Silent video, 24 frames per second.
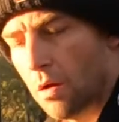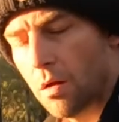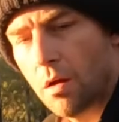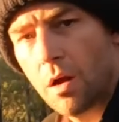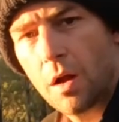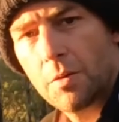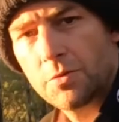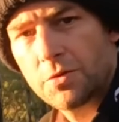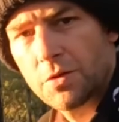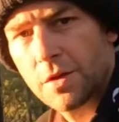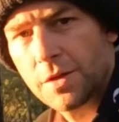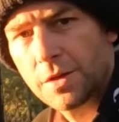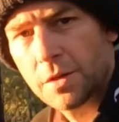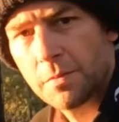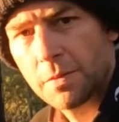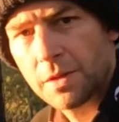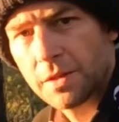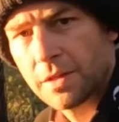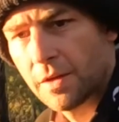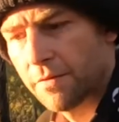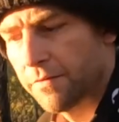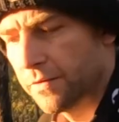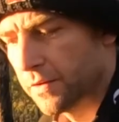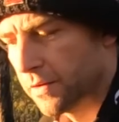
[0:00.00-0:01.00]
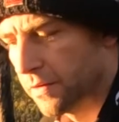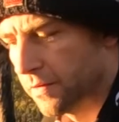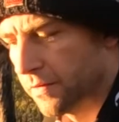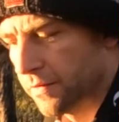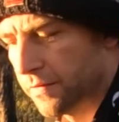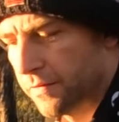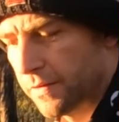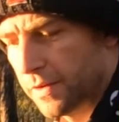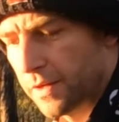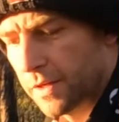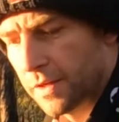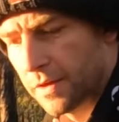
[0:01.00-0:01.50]
I'm trying something different
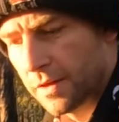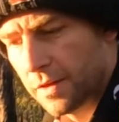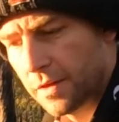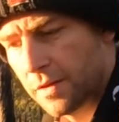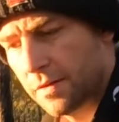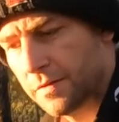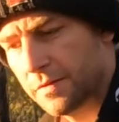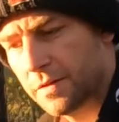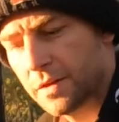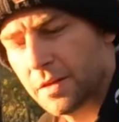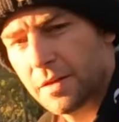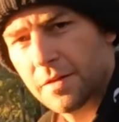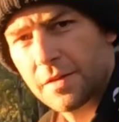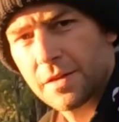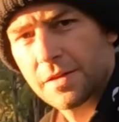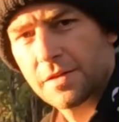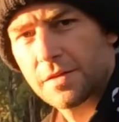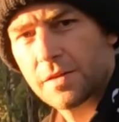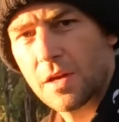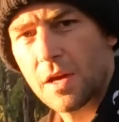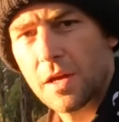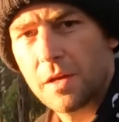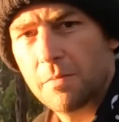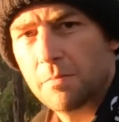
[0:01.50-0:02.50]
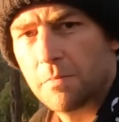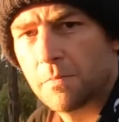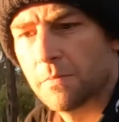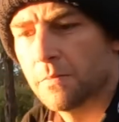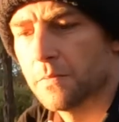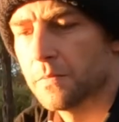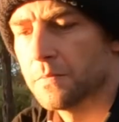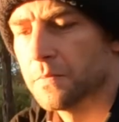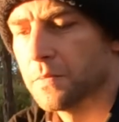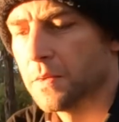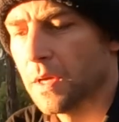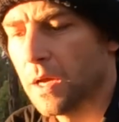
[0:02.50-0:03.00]
for dinner this time.
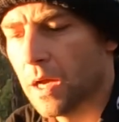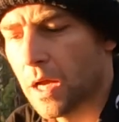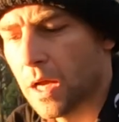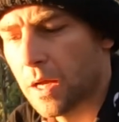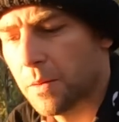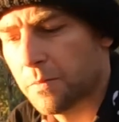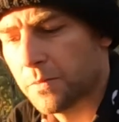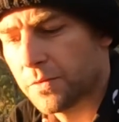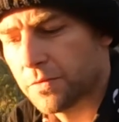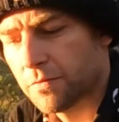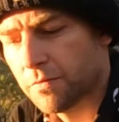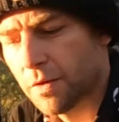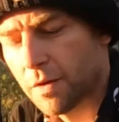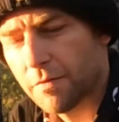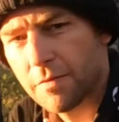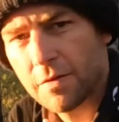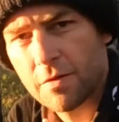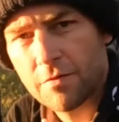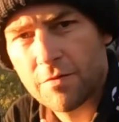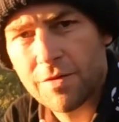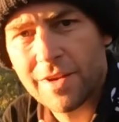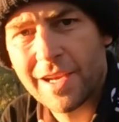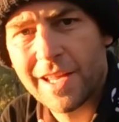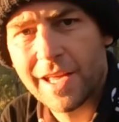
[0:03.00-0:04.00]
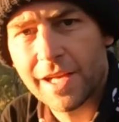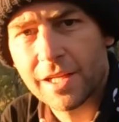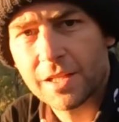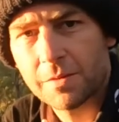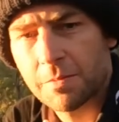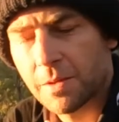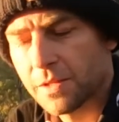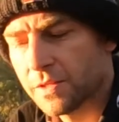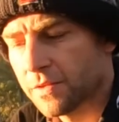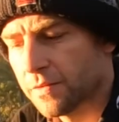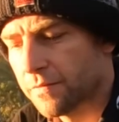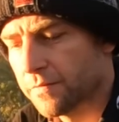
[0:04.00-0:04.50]
So rather than really
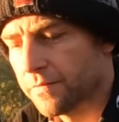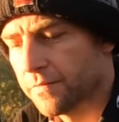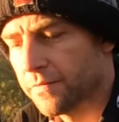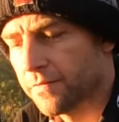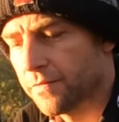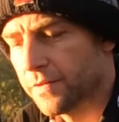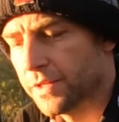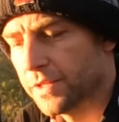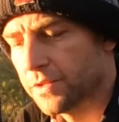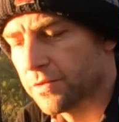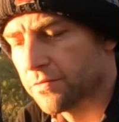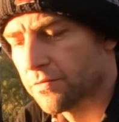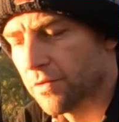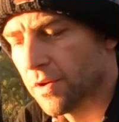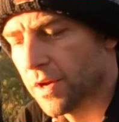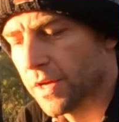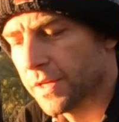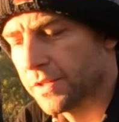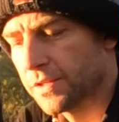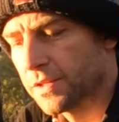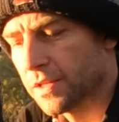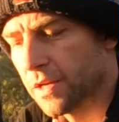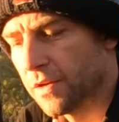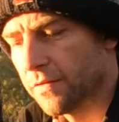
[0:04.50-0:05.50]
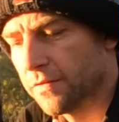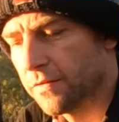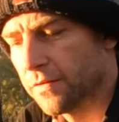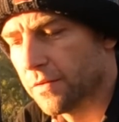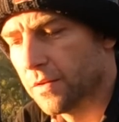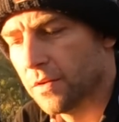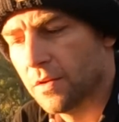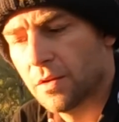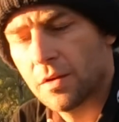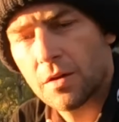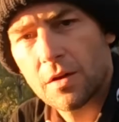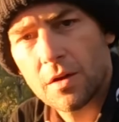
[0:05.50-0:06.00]
expensive freeze-dry stuff,
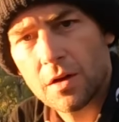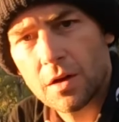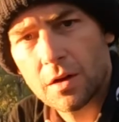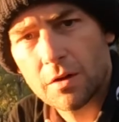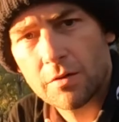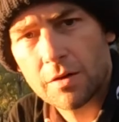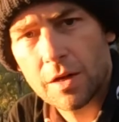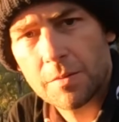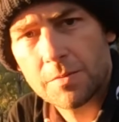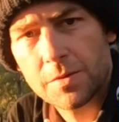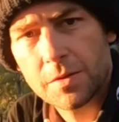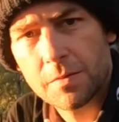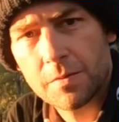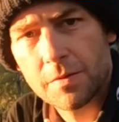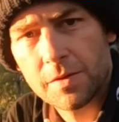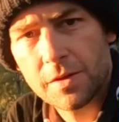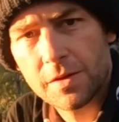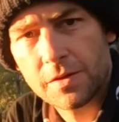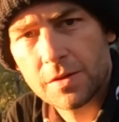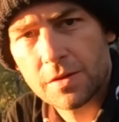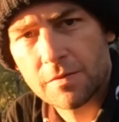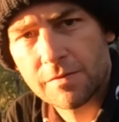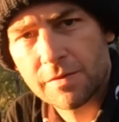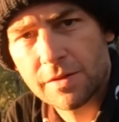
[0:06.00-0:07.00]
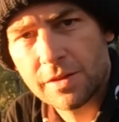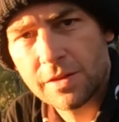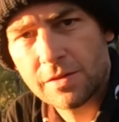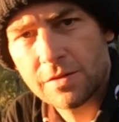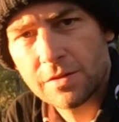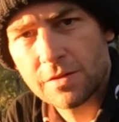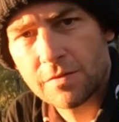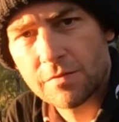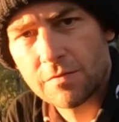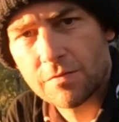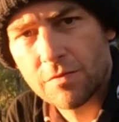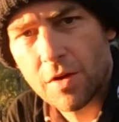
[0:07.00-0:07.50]
I've grabbed some of these kind of
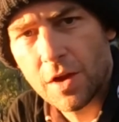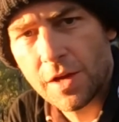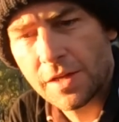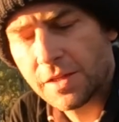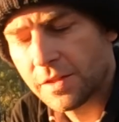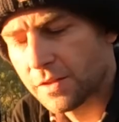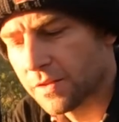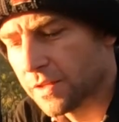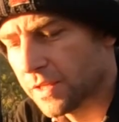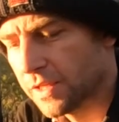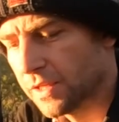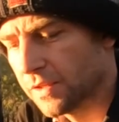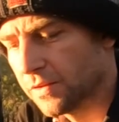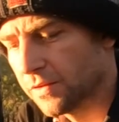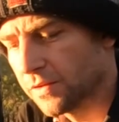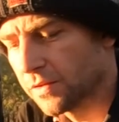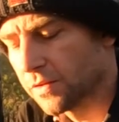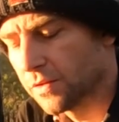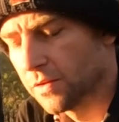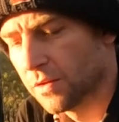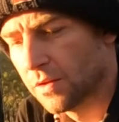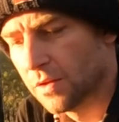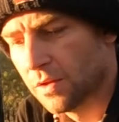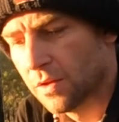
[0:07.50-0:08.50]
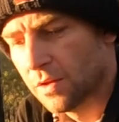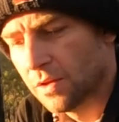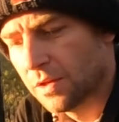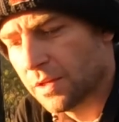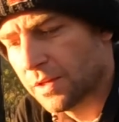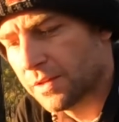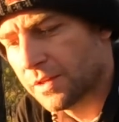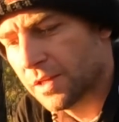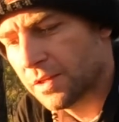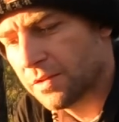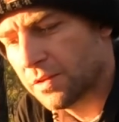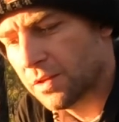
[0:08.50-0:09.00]
instant rice things.
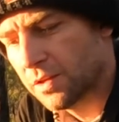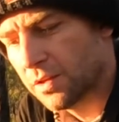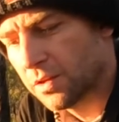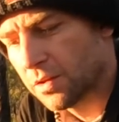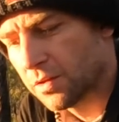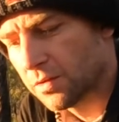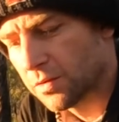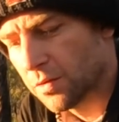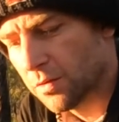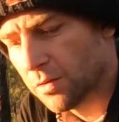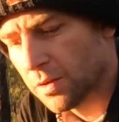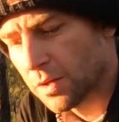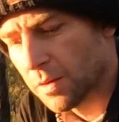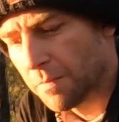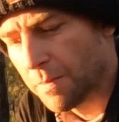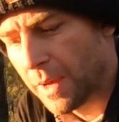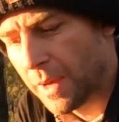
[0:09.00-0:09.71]
It says here you can do it in a